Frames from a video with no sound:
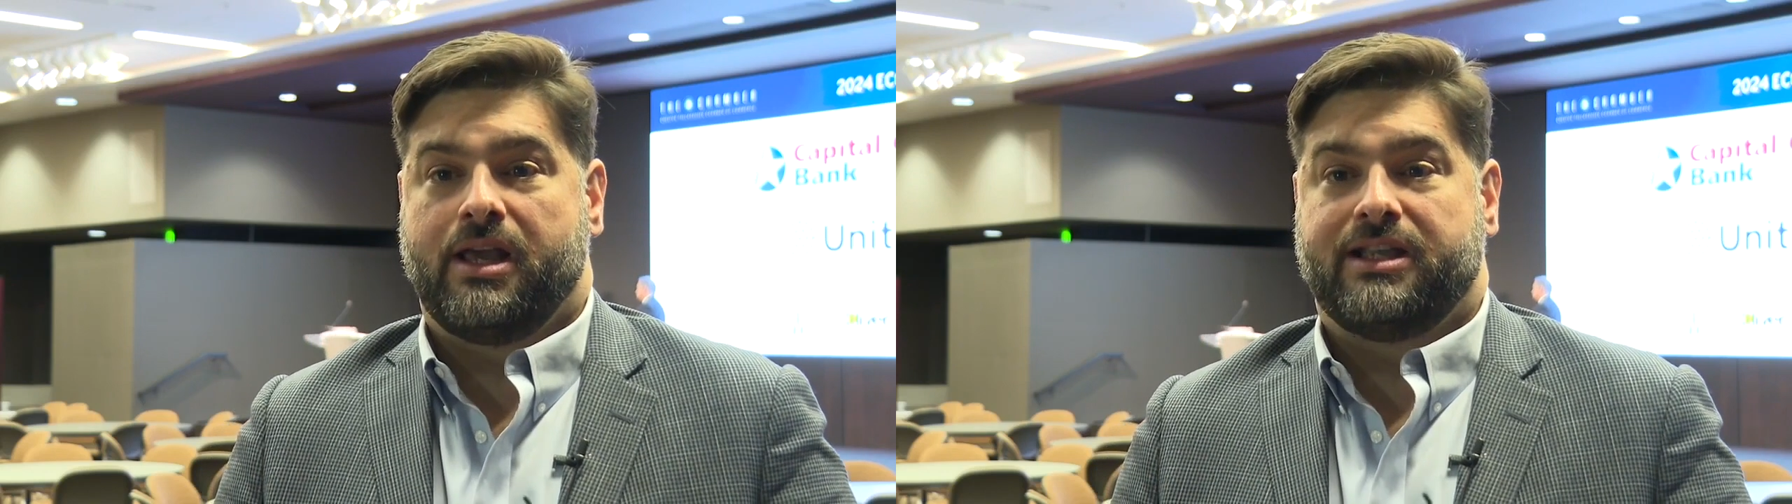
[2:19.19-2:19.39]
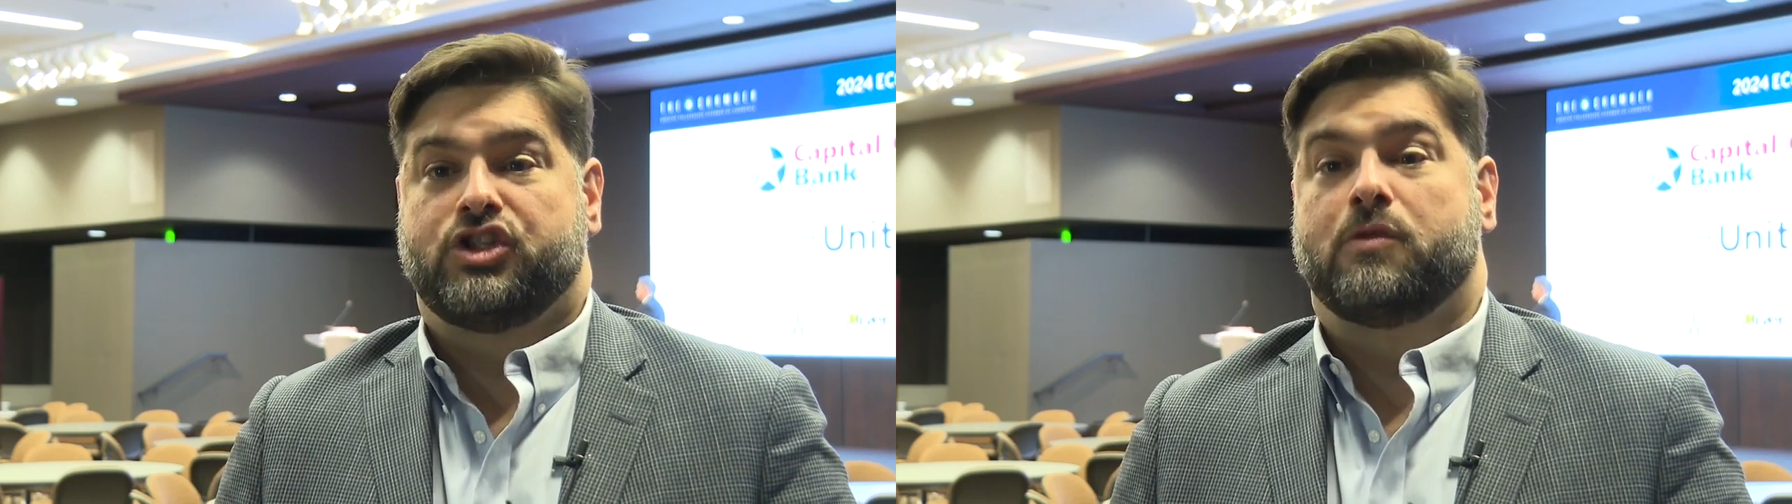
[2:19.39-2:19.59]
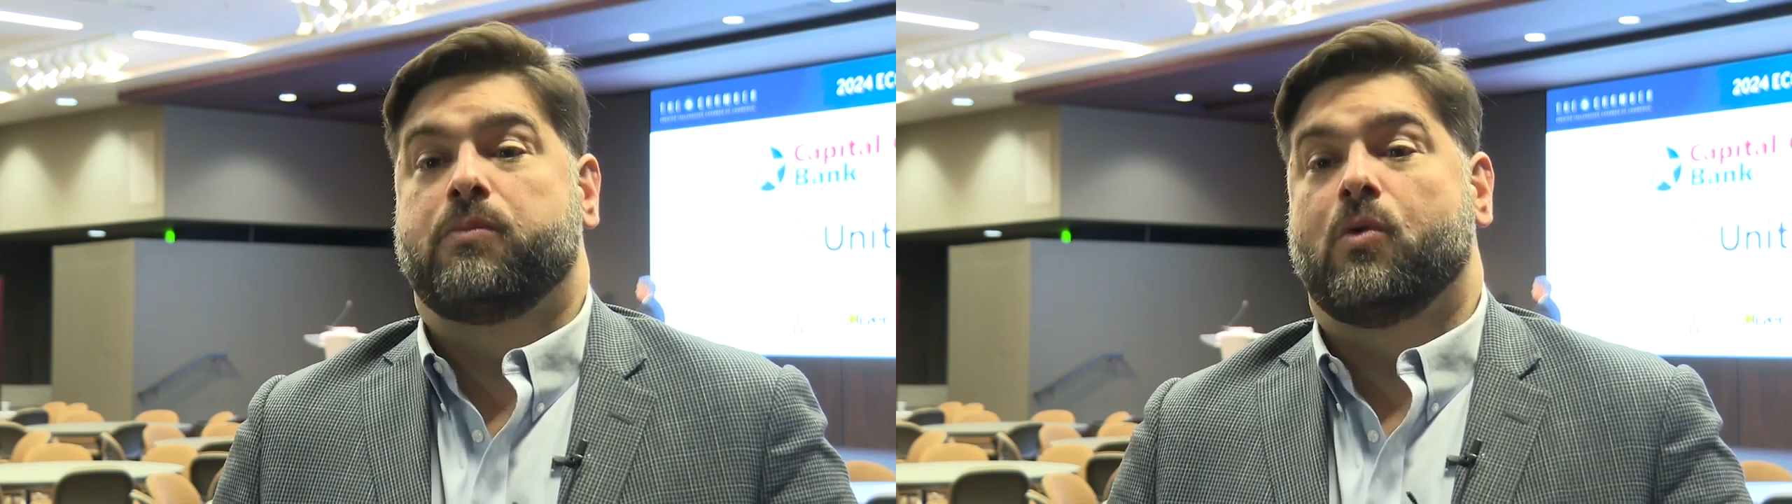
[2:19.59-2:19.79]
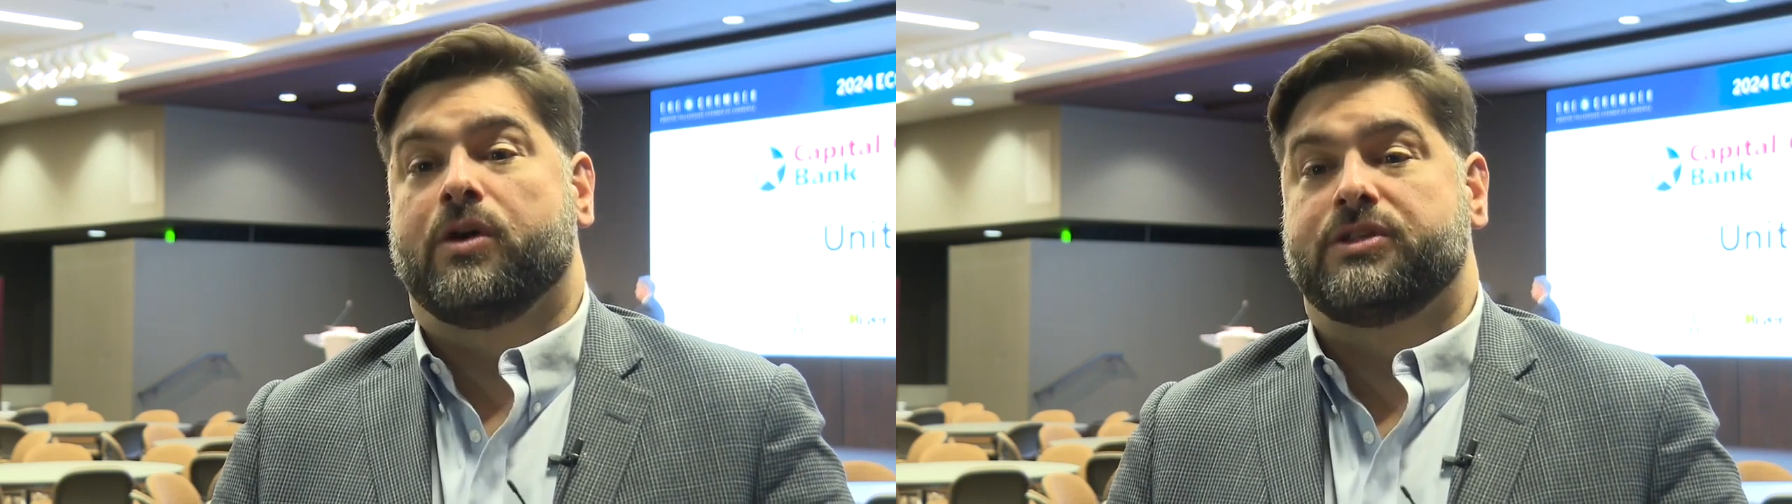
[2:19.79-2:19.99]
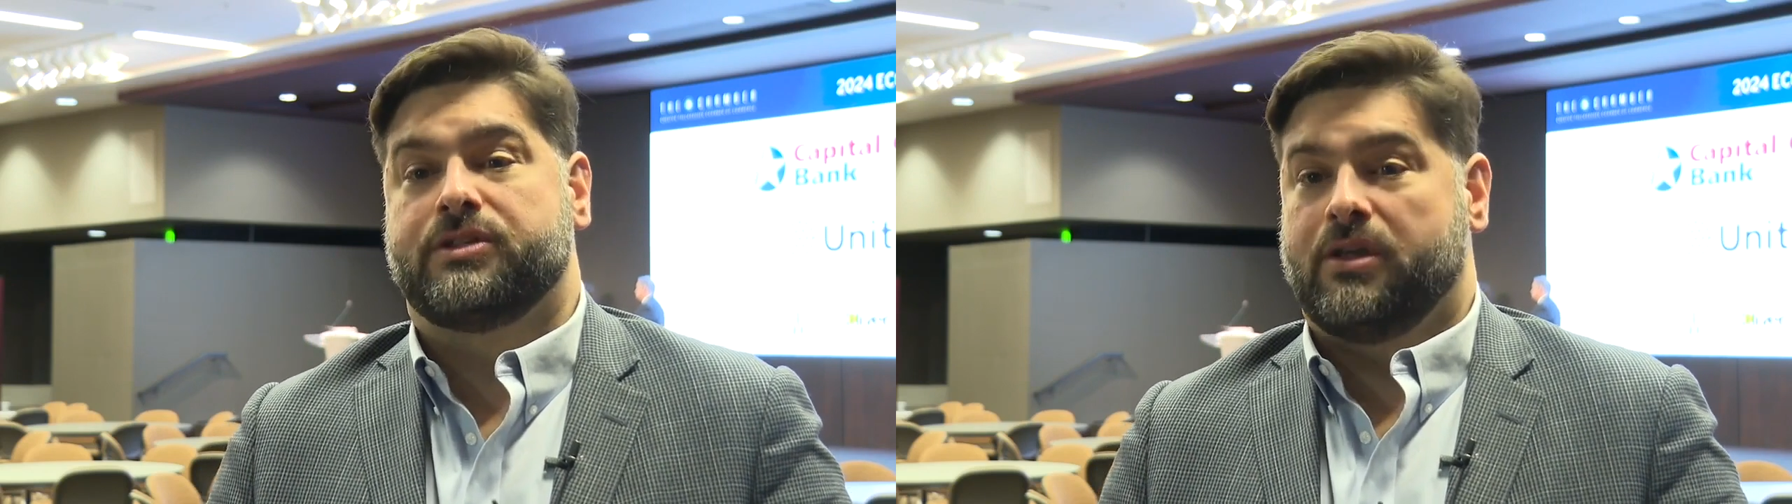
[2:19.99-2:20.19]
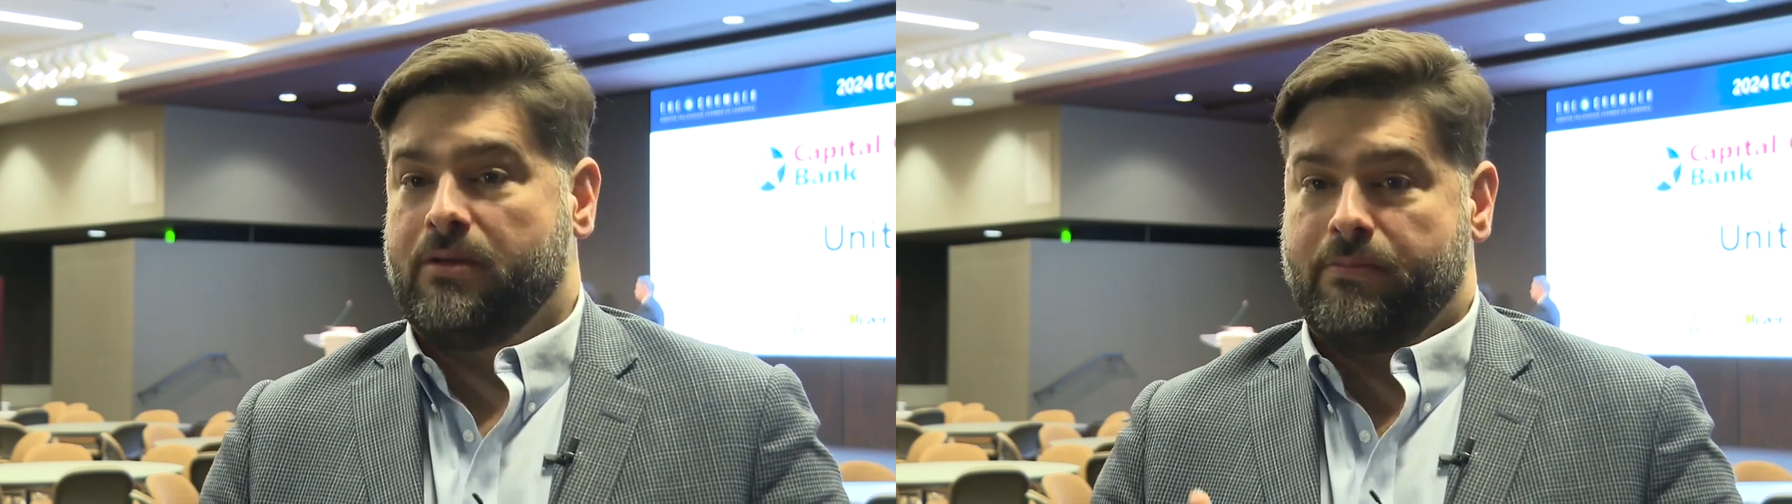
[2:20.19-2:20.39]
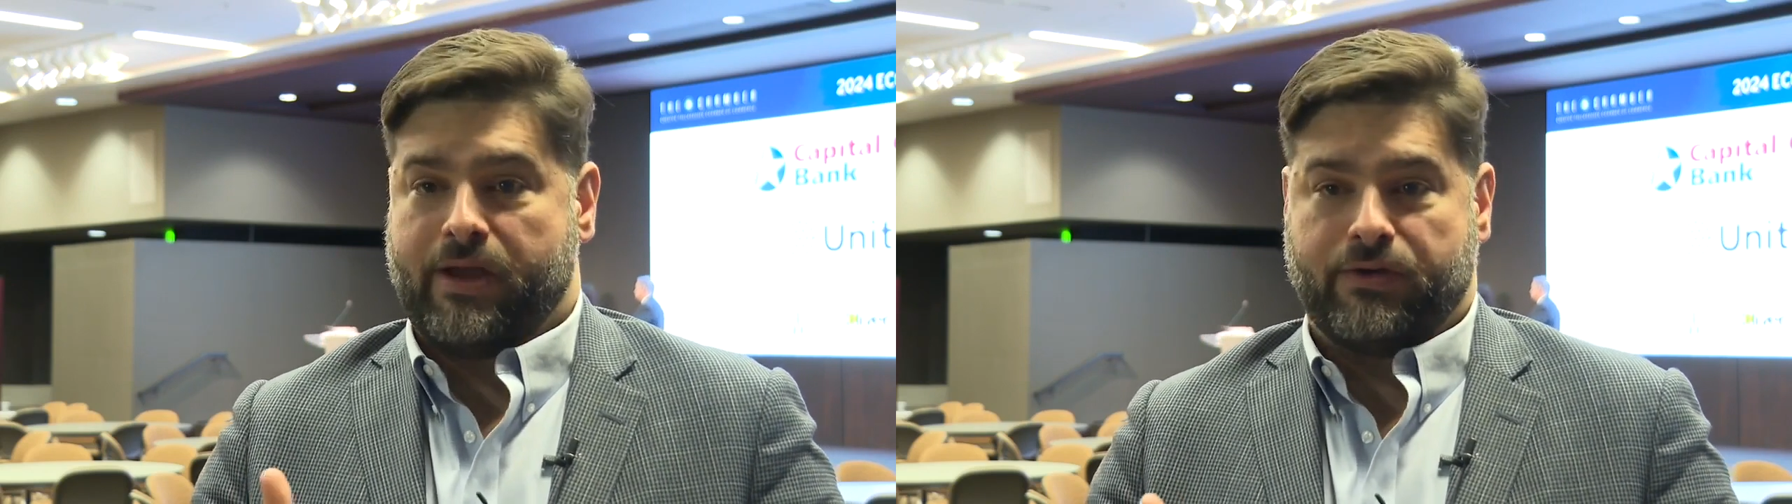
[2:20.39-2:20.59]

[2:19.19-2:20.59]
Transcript: supports better